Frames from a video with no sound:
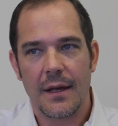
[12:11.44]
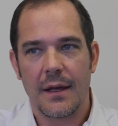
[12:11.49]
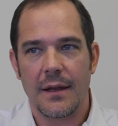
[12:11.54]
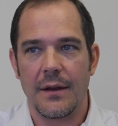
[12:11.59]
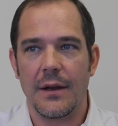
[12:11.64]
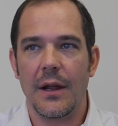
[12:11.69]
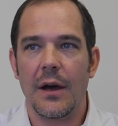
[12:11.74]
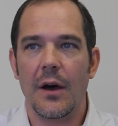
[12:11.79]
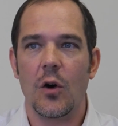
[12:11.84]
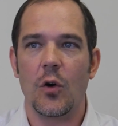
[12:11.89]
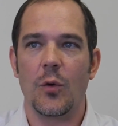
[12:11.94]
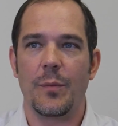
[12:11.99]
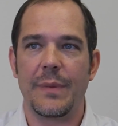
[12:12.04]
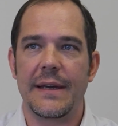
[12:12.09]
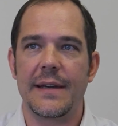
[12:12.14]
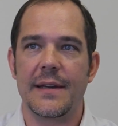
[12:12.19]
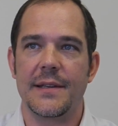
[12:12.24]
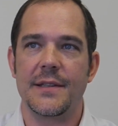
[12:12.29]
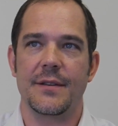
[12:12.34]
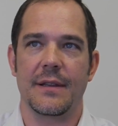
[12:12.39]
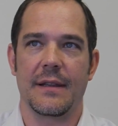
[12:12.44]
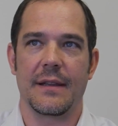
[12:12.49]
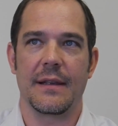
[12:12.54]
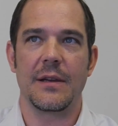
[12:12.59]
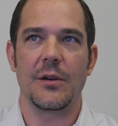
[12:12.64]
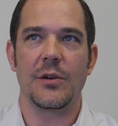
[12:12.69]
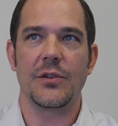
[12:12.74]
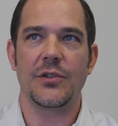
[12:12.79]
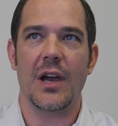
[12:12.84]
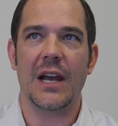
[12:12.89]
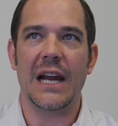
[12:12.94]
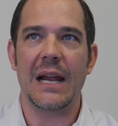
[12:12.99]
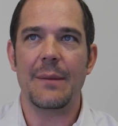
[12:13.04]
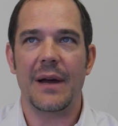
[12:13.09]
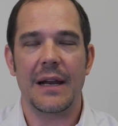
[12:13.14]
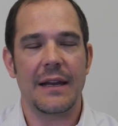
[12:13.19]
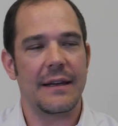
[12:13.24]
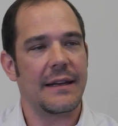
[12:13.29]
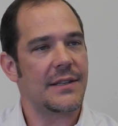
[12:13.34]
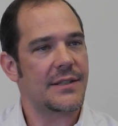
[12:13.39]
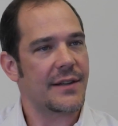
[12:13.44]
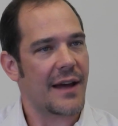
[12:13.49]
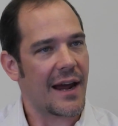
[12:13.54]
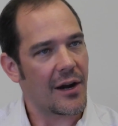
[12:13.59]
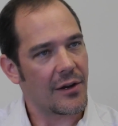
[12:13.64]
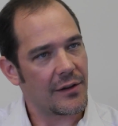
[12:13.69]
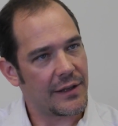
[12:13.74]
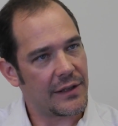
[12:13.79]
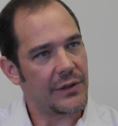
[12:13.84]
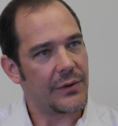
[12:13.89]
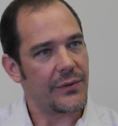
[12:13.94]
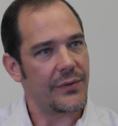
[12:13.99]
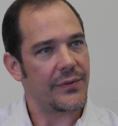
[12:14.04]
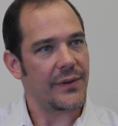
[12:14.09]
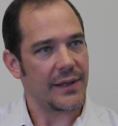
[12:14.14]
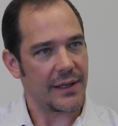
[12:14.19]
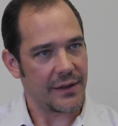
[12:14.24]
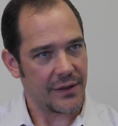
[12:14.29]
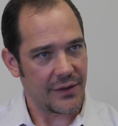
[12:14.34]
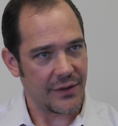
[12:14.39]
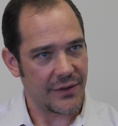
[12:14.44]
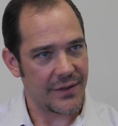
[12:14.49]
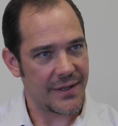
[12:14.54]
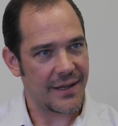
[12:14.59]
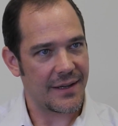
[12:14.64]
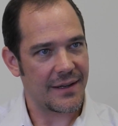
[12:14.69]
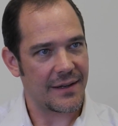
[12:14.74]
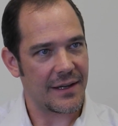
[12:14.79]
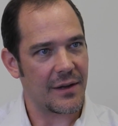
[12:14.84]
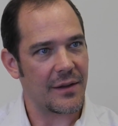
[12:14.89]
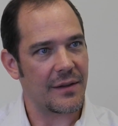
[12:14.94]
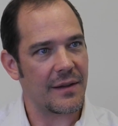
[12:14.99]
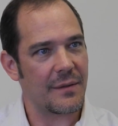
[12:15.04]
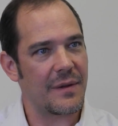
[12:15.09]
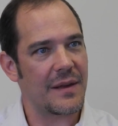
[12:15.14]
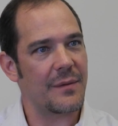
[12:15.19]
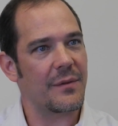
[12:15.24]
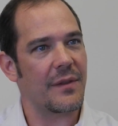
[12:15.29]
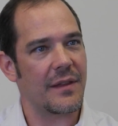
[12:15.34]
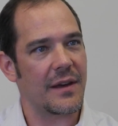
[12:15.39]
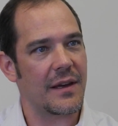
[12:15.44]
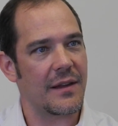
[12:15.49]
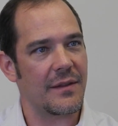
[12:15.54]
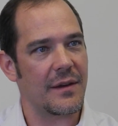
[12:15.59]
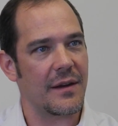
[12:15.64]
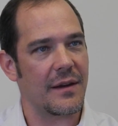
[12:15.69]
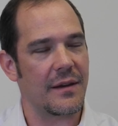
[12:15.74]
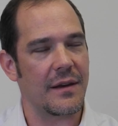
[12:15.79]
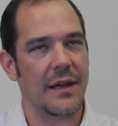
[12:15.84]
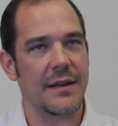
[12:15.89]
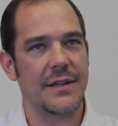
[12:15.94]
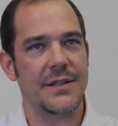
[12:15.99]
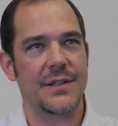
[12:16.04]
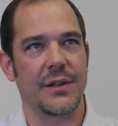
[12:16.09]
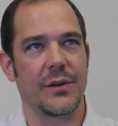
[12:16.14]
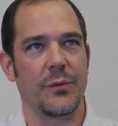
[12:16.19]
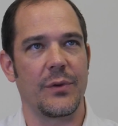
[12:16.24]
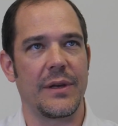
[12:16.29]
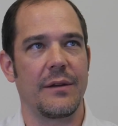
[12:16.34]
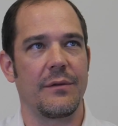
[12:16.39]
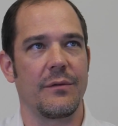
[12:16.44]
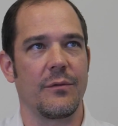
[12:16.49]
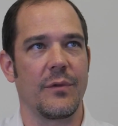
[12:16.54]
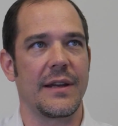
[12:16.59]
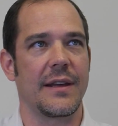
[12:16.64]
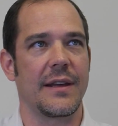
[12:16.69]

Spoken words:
No, because you're talking about an entirely new field. People that until we